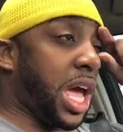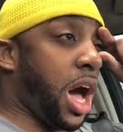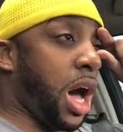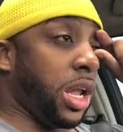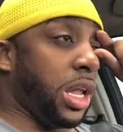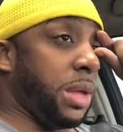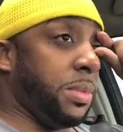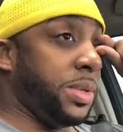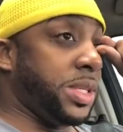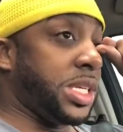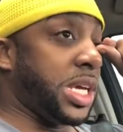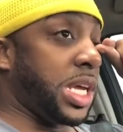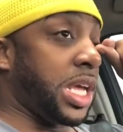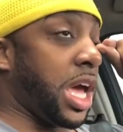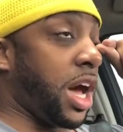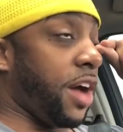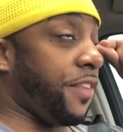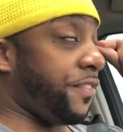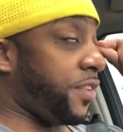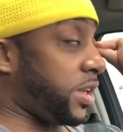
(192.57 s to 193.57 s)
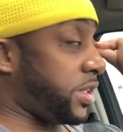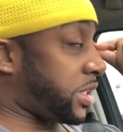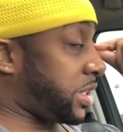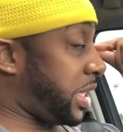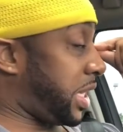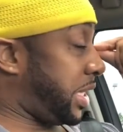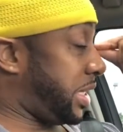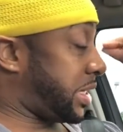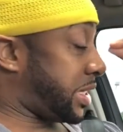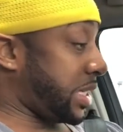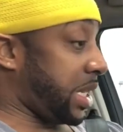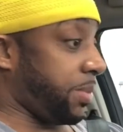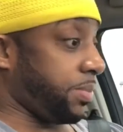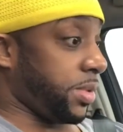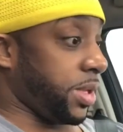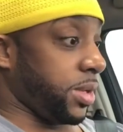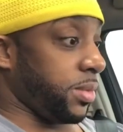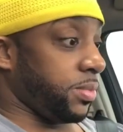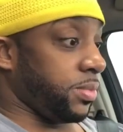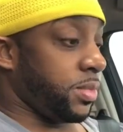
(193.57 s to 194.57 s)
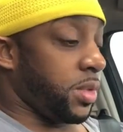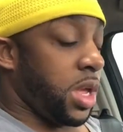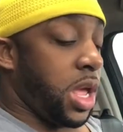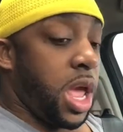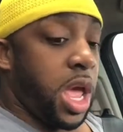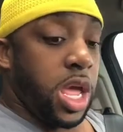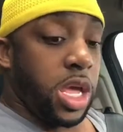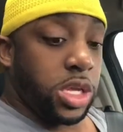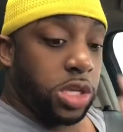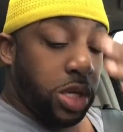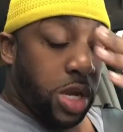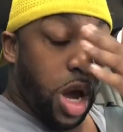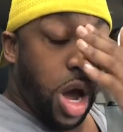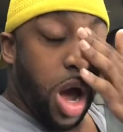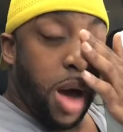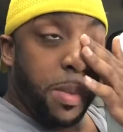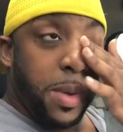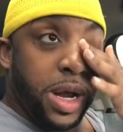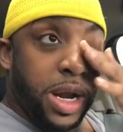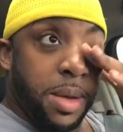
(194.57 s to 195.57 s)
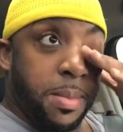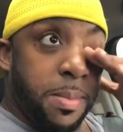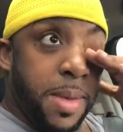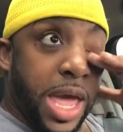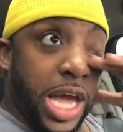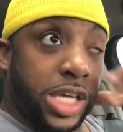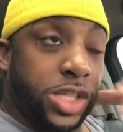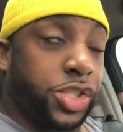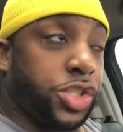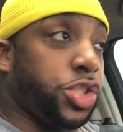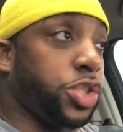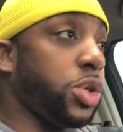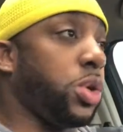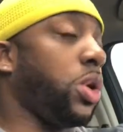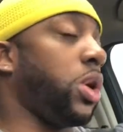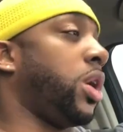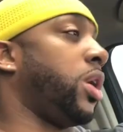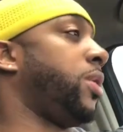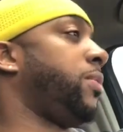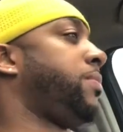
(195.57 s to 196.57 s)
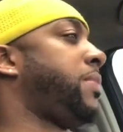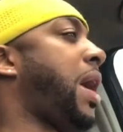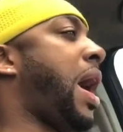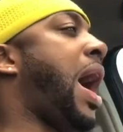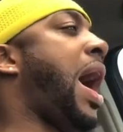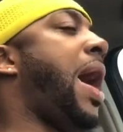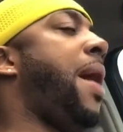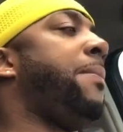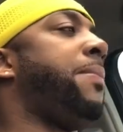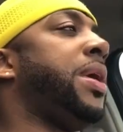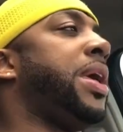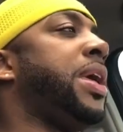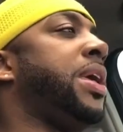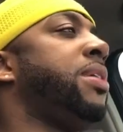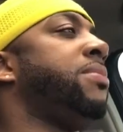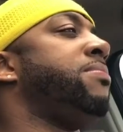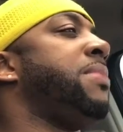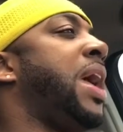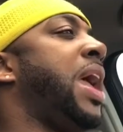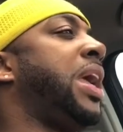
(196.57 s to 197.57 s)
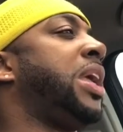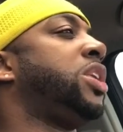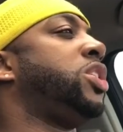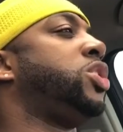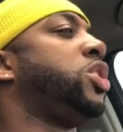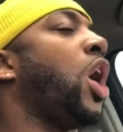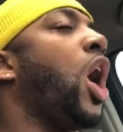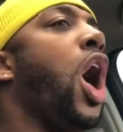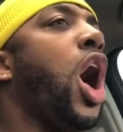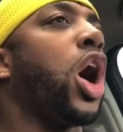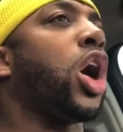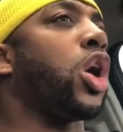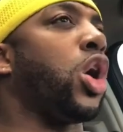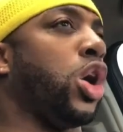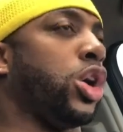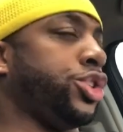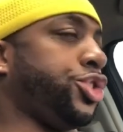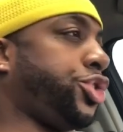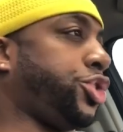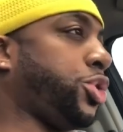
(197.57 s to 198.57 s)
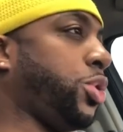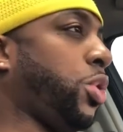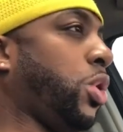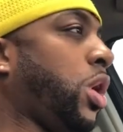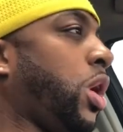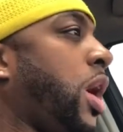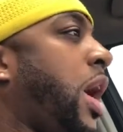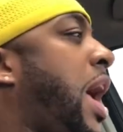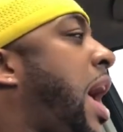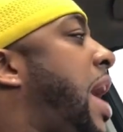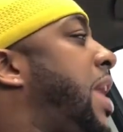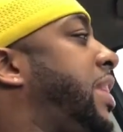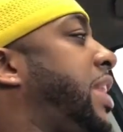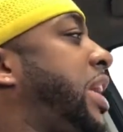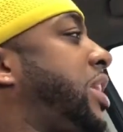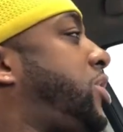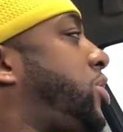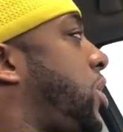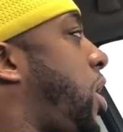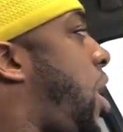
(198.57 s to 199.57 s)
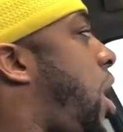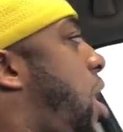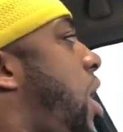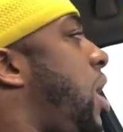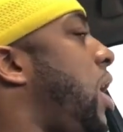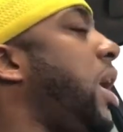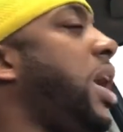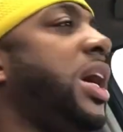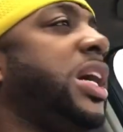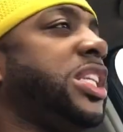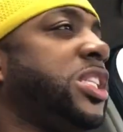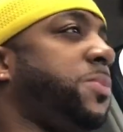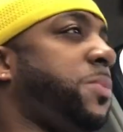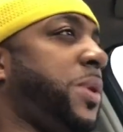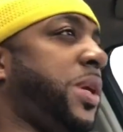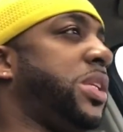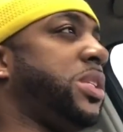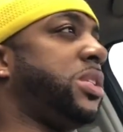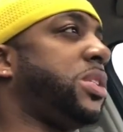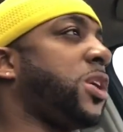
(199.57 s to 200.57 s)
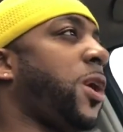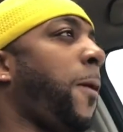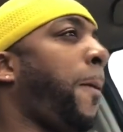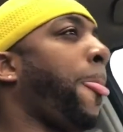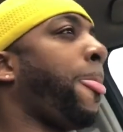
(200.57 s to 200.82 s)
Y'all, let me tell y'all first lady something. Y'all better make sure, I mean, make doggone sure that y'all husbands,